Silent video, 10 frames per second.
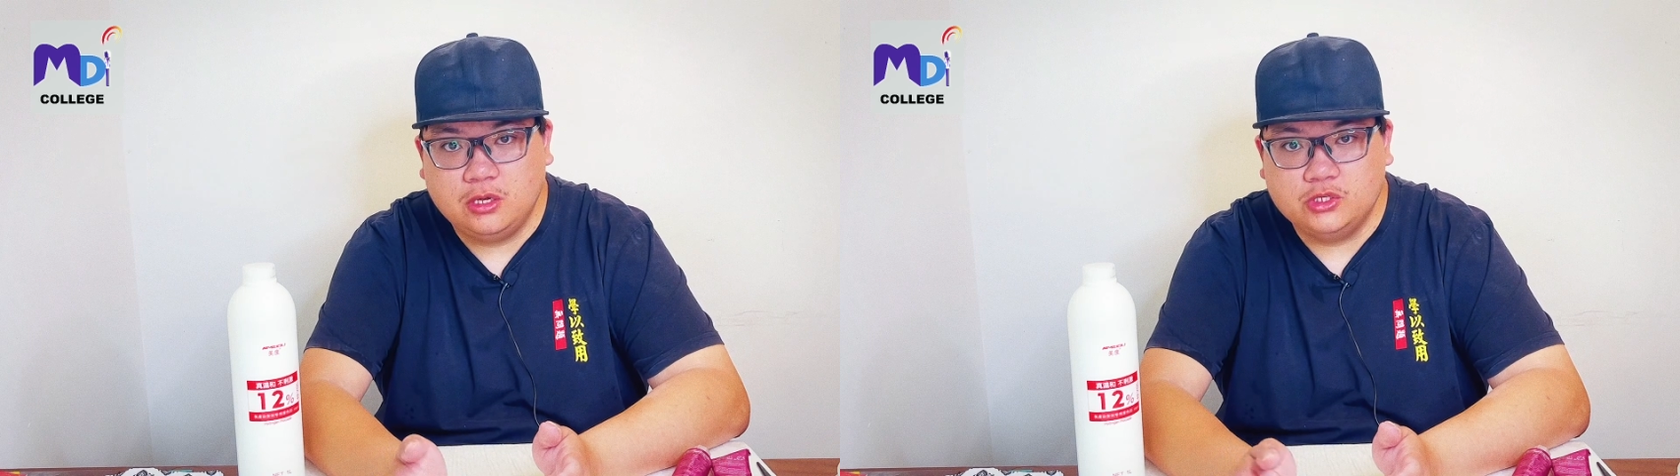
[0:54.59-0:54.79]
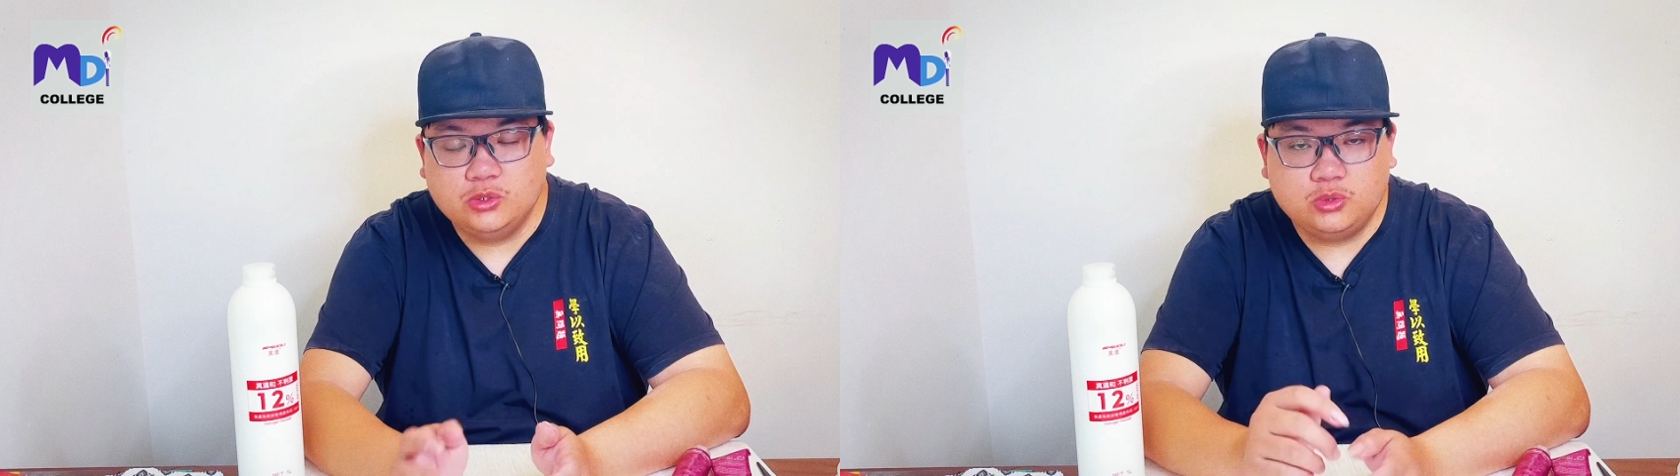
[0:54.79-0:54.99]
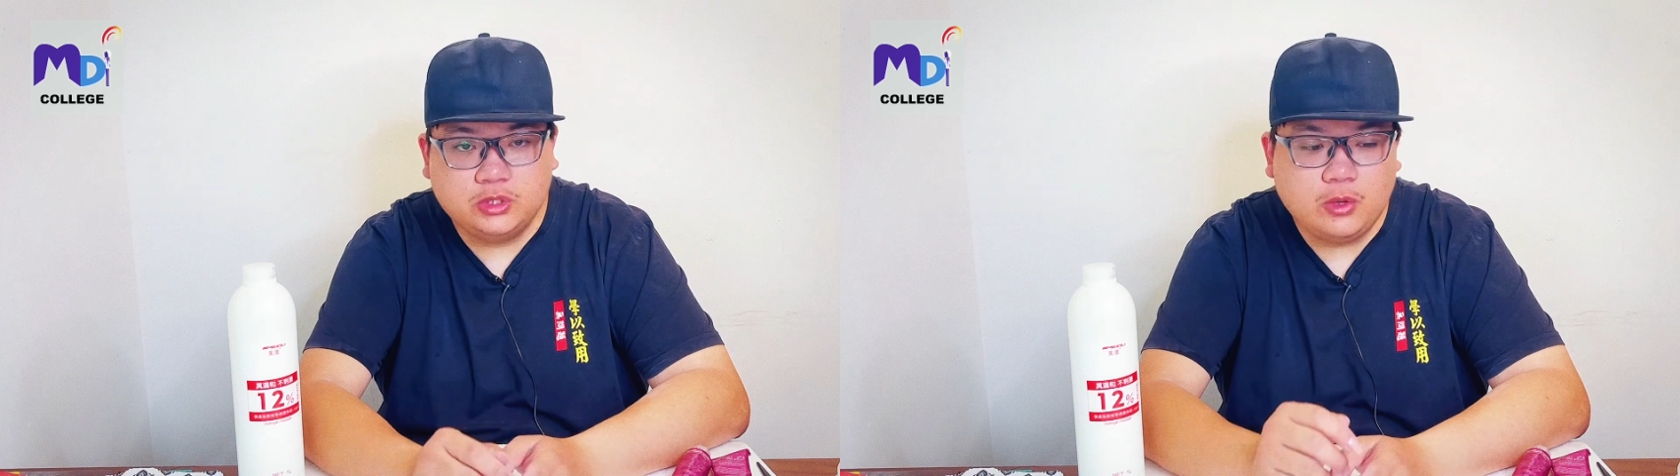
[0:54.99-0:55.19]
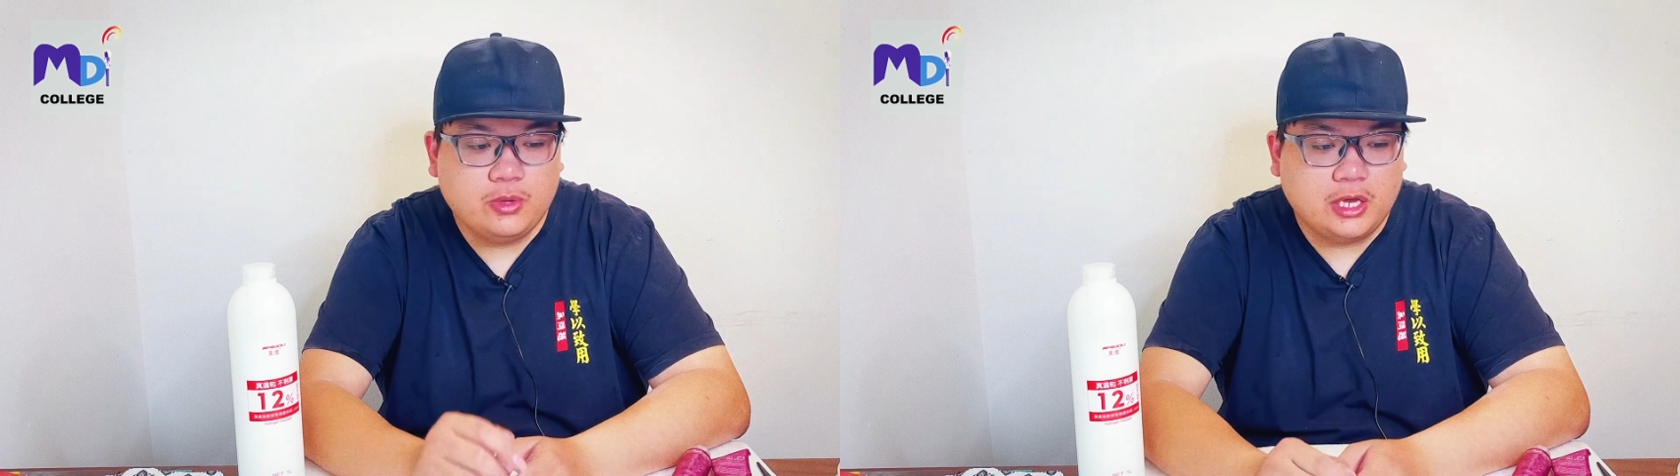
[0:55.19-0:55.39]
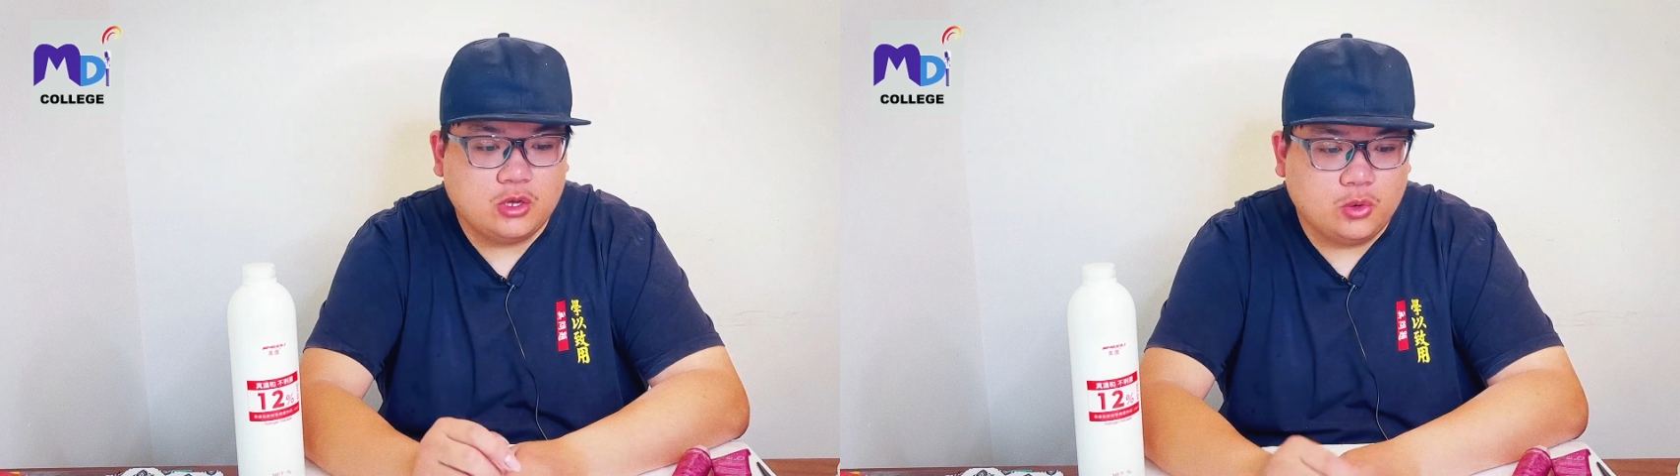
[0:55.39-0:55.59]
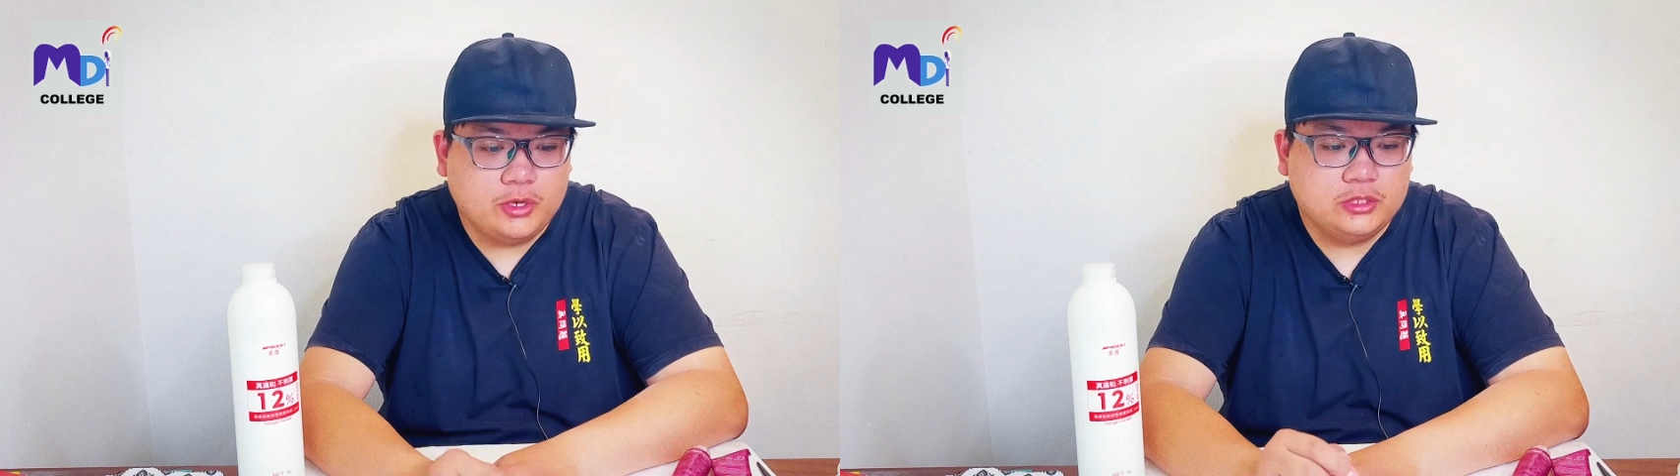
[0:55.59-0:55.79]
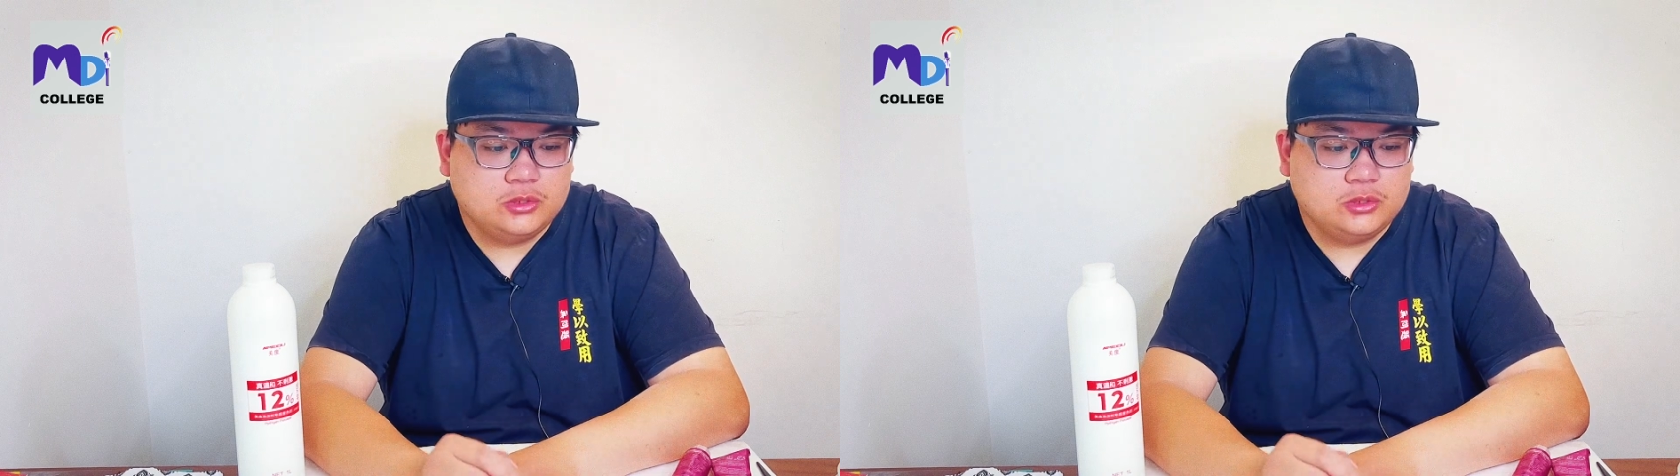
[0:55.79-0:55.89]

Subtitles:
So today we are going